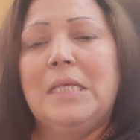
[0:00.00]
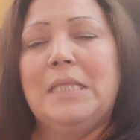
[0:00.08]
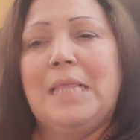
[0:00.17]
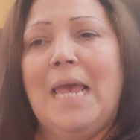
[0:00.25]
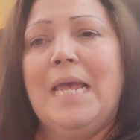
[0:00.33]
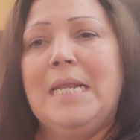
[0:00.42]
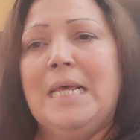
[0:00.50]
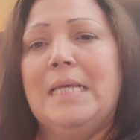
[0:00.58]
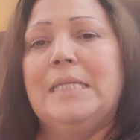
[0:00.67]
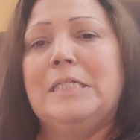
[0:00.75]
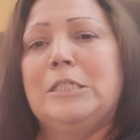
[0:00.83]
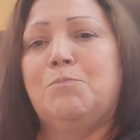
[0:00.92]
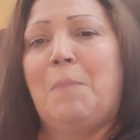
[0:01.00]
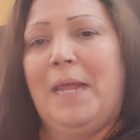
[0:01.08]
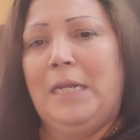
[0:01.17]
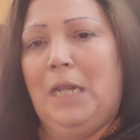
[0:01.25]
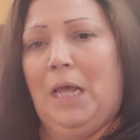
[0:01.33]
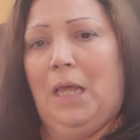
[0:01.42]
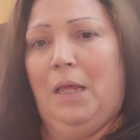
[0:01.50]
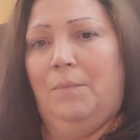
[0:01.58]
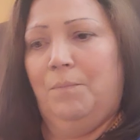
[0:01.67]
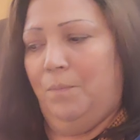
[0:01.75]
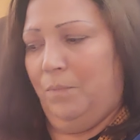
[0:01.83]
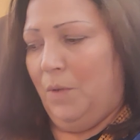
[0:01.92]
They didn't spend it.
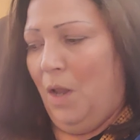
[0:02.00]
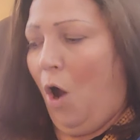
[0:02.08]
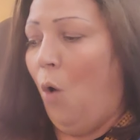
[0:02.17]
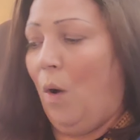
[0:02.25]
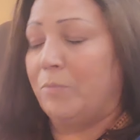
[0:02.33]
Oh,